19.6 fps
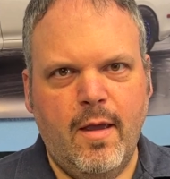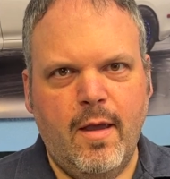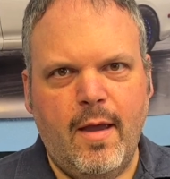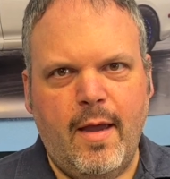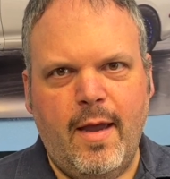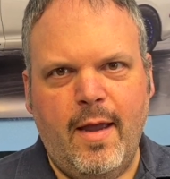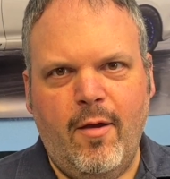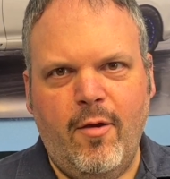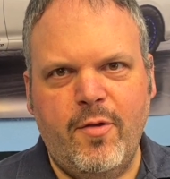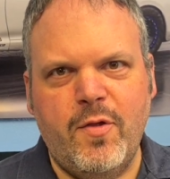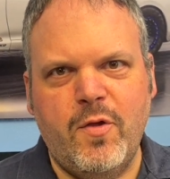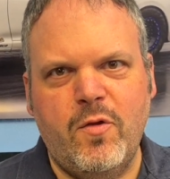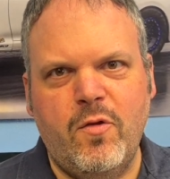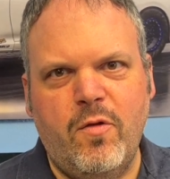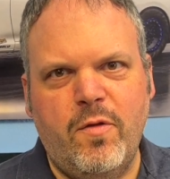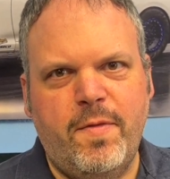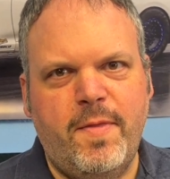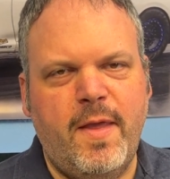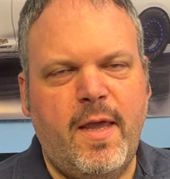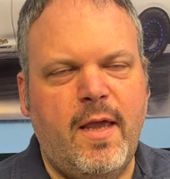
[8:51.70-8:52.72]
I also
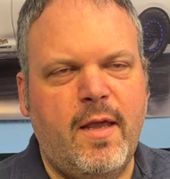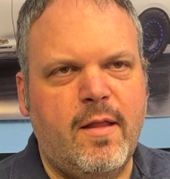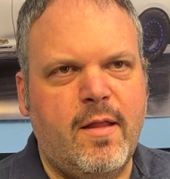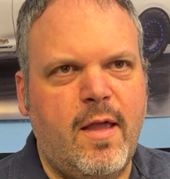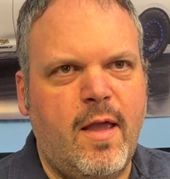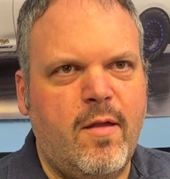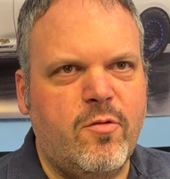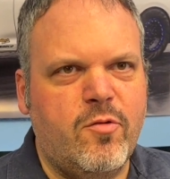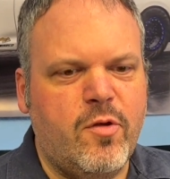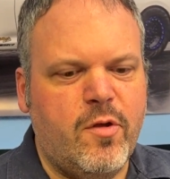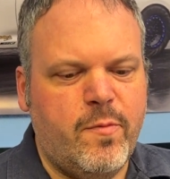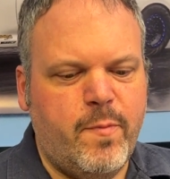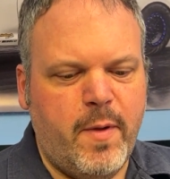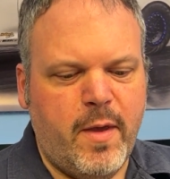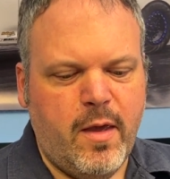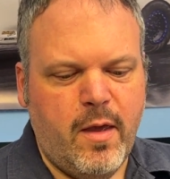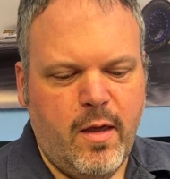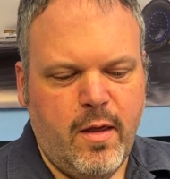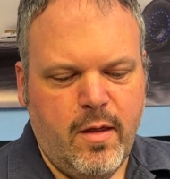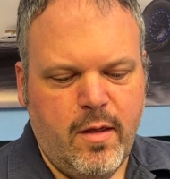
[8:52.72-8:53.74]
don't think that just
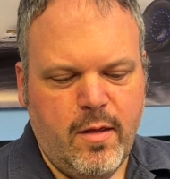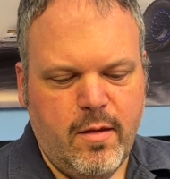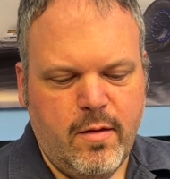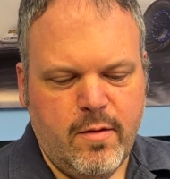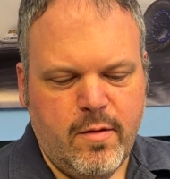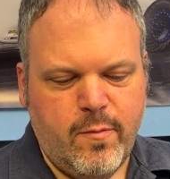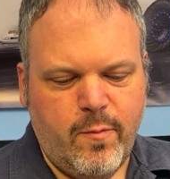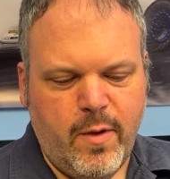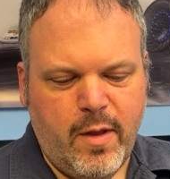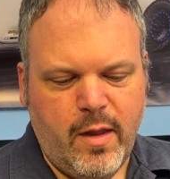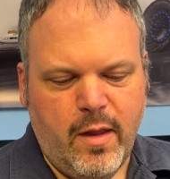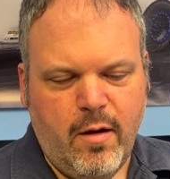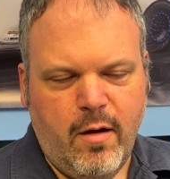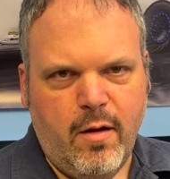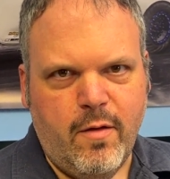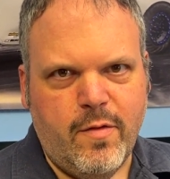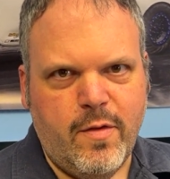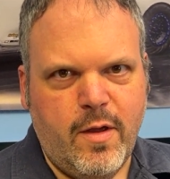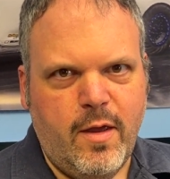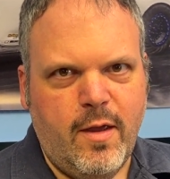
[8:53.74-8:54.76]
because we
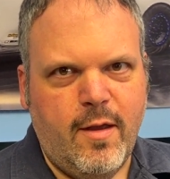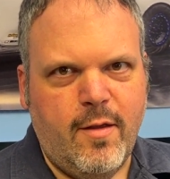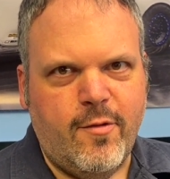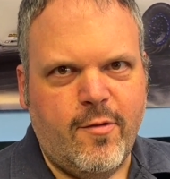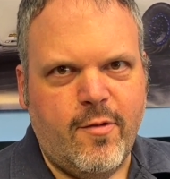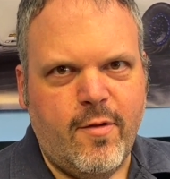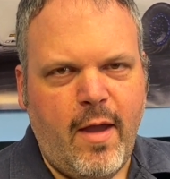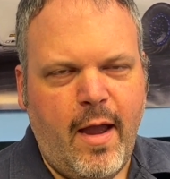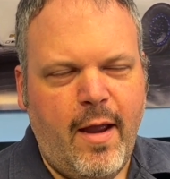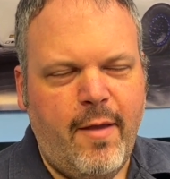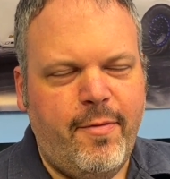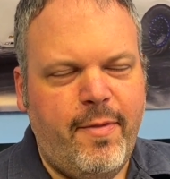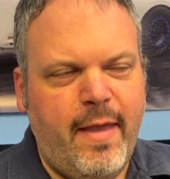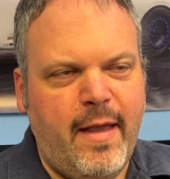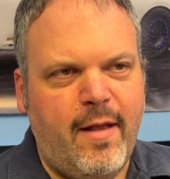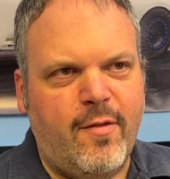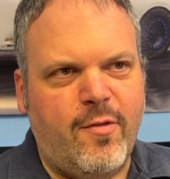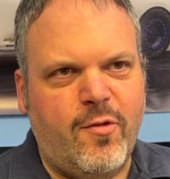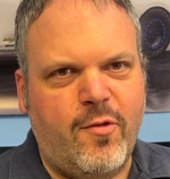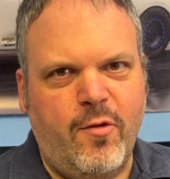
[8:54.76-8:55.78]
clearance it, I
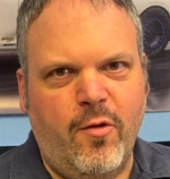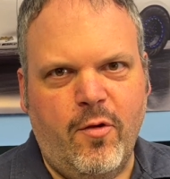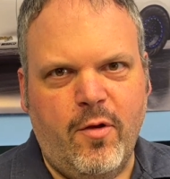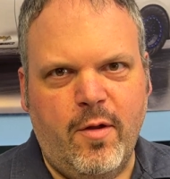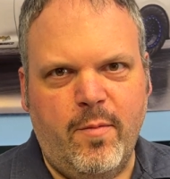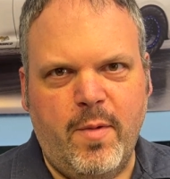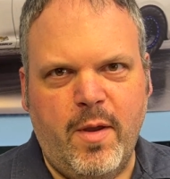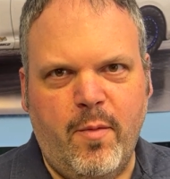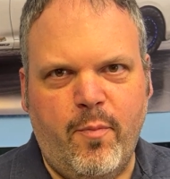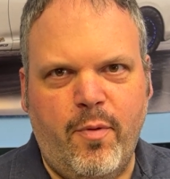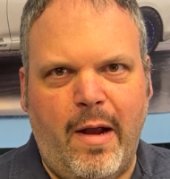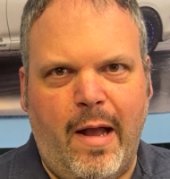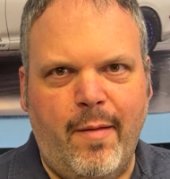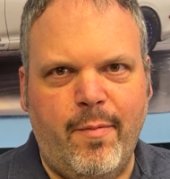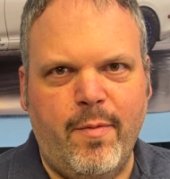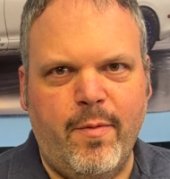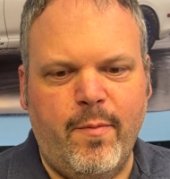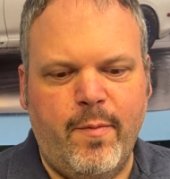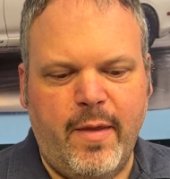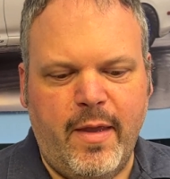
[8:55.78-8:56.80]
think it's still gonna be a
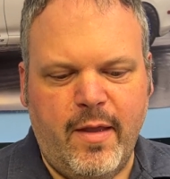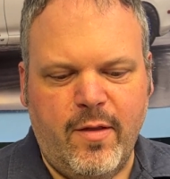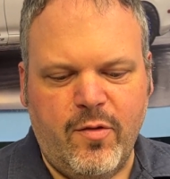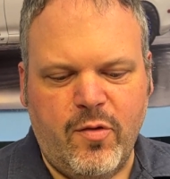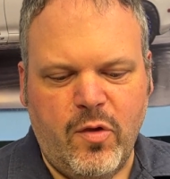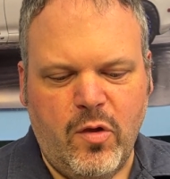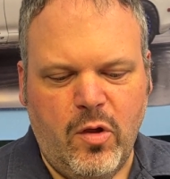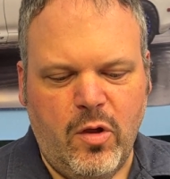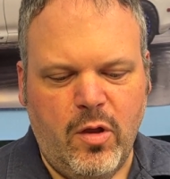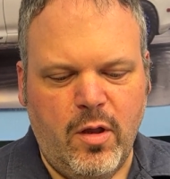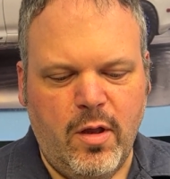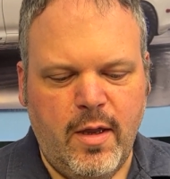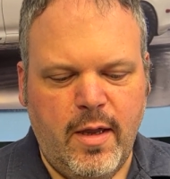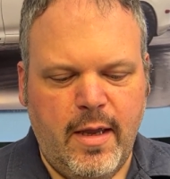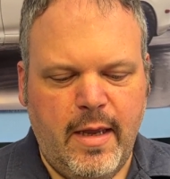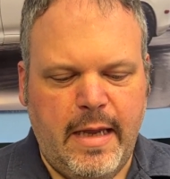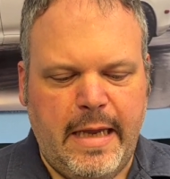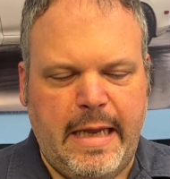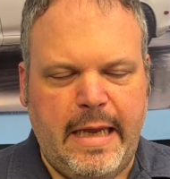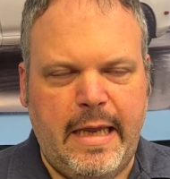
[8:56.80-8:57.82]
problem until
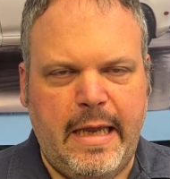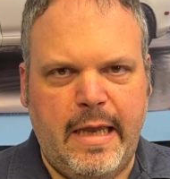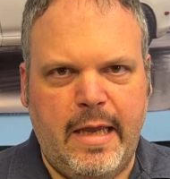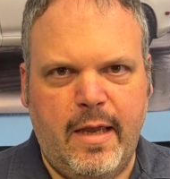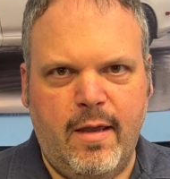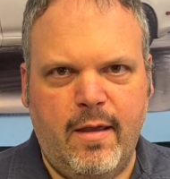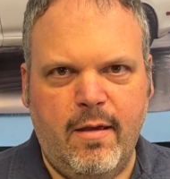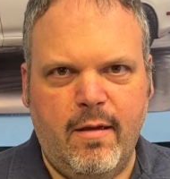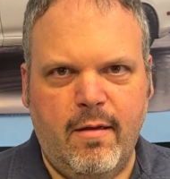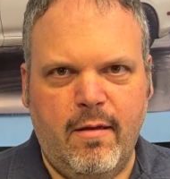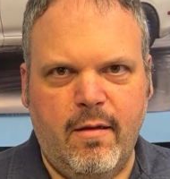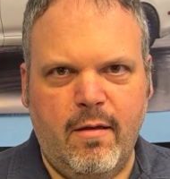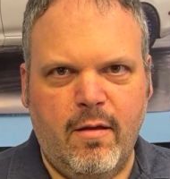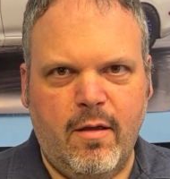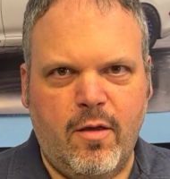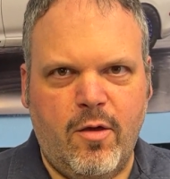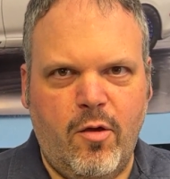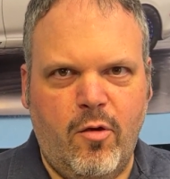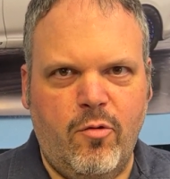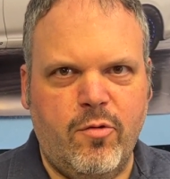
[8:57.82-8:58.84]
he
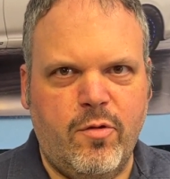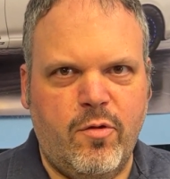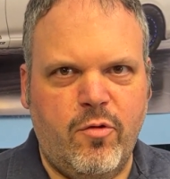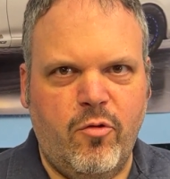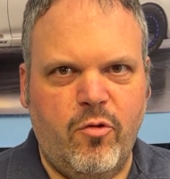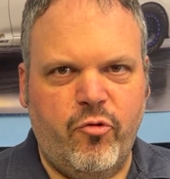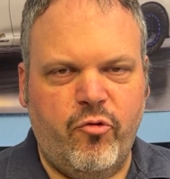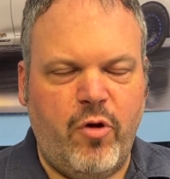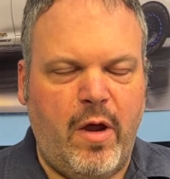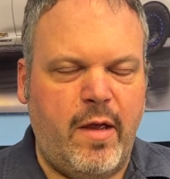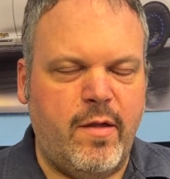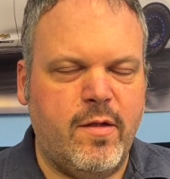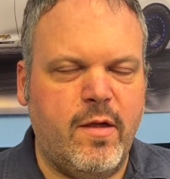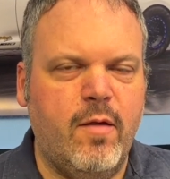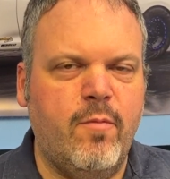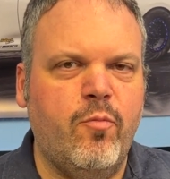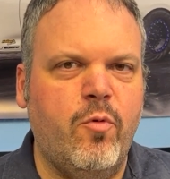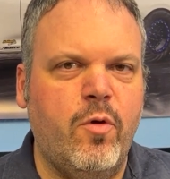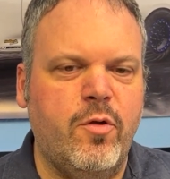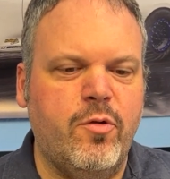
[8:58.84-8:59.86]
goes to a dry
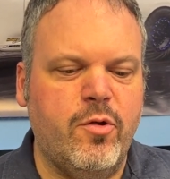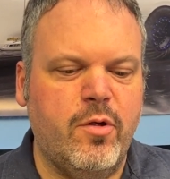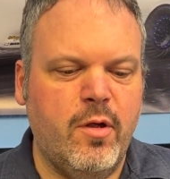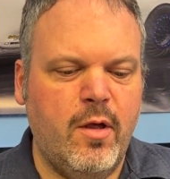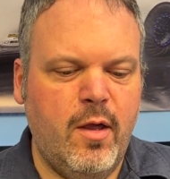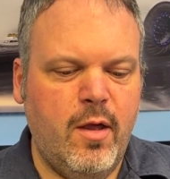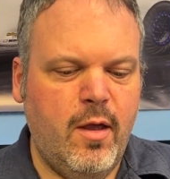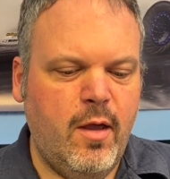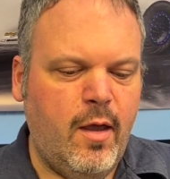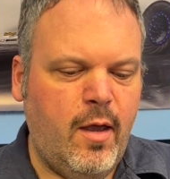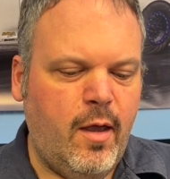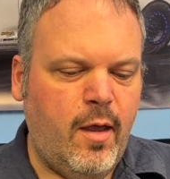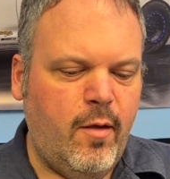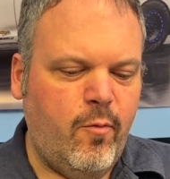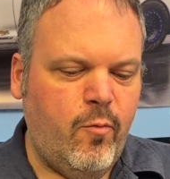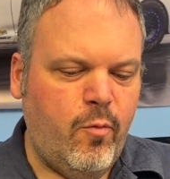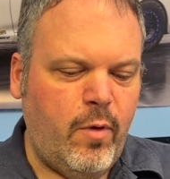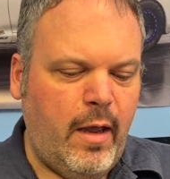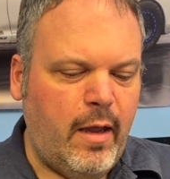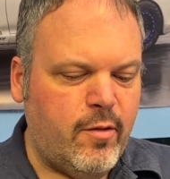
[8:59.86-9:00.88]
sump, which
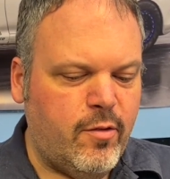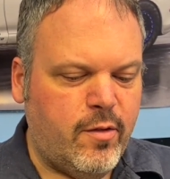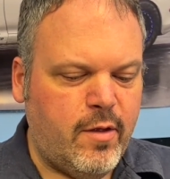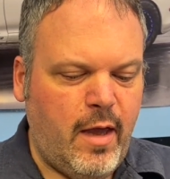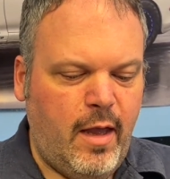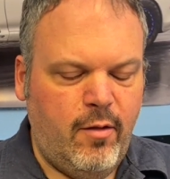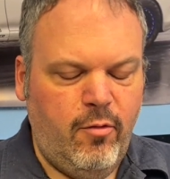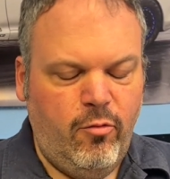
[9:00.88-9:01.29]
well, I just got